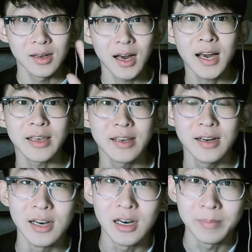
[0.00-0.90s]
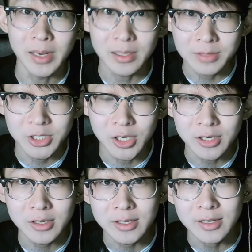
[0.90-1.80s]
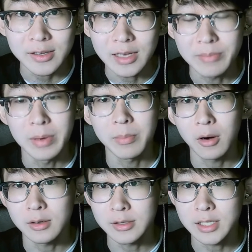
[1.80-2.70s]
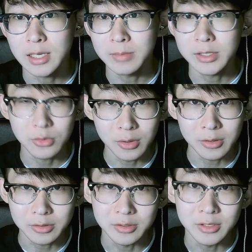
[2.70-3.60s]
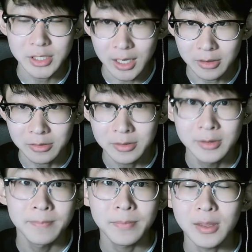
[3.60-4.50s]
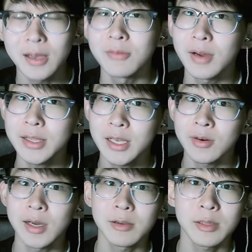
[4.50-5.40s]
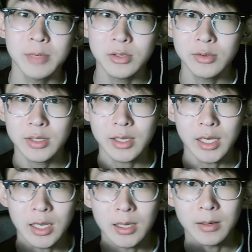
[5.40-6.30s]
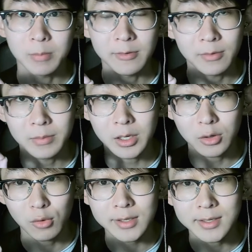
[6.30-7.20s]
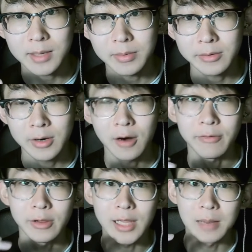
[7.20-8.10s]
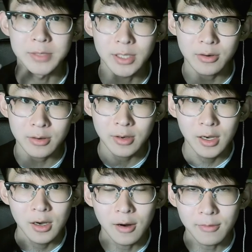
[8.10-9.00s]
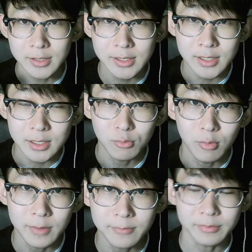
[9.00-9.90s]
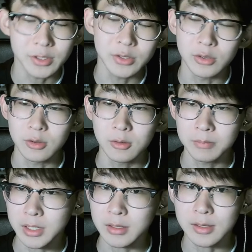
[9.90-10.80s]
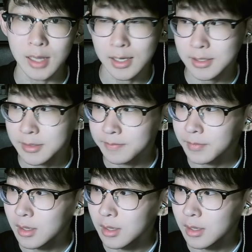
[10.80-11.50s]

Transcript: Hi, my name is Junhyuck and my partner's name is Guoru Xiao. And right now, I'm going to be performing a quick demo of our Lab0 of our CS152B class.